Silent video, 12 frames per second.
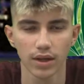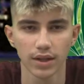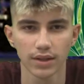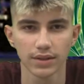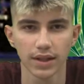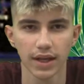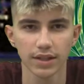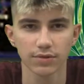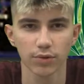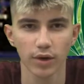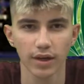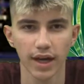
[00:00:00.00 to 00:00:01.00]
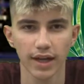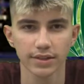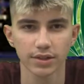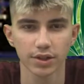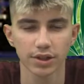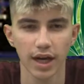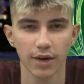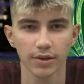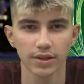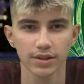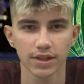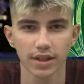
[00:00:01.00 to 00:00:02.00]
Today's forecasts are
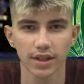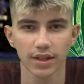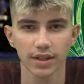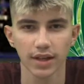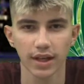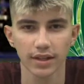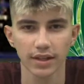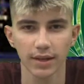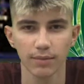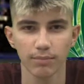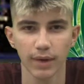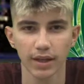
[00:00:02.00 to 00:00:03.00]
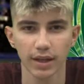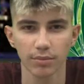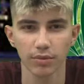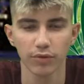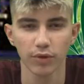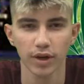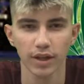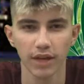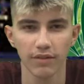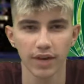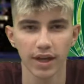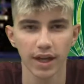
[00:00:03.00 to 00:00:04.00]
showers, likely mainly before
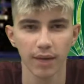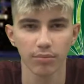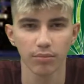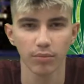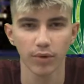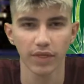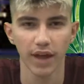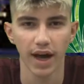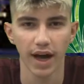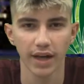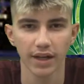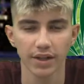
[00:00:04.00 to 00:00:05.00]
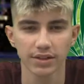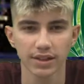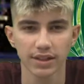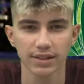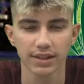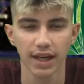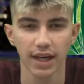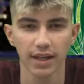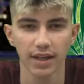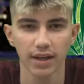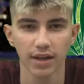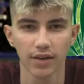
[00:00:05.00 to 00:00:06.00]
11 a.m. with the high near
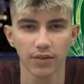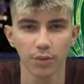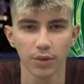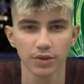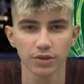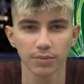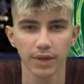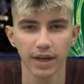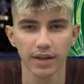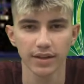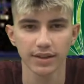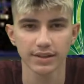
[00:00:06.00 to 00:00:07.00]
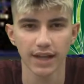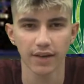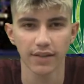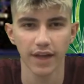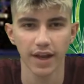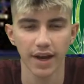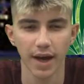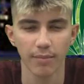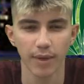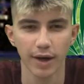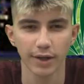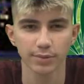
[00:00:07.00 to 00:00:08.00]
68. The winds will be out of the south at 9
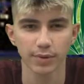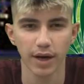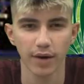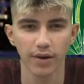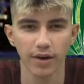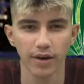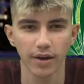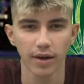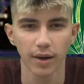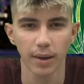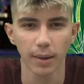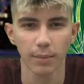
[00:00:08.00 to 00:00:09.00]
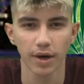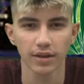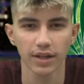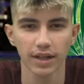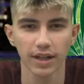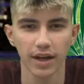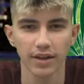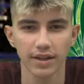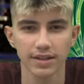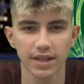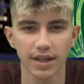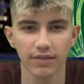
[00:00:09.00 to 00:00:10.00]
miles per hour. Partly cloudy
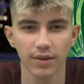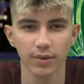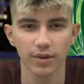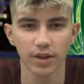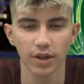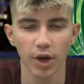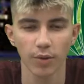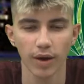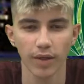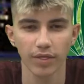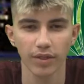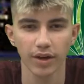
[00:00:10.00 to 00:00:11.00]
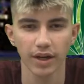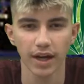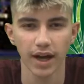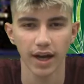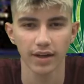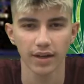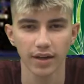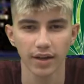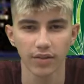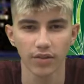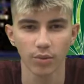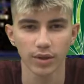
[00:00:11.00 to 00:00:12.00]
this evening with a low around 39.
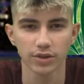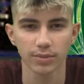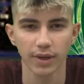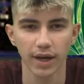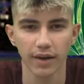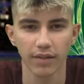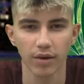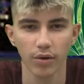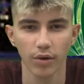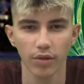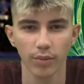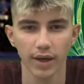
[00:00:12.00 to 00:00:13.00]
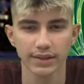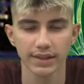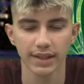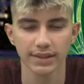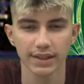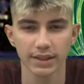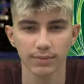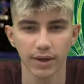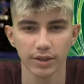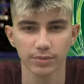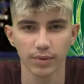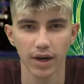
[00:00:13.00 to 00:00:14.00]
The winds will be out of the northwest at 6
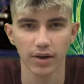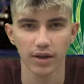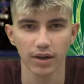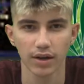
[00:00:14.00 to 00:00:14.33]
miles per hour.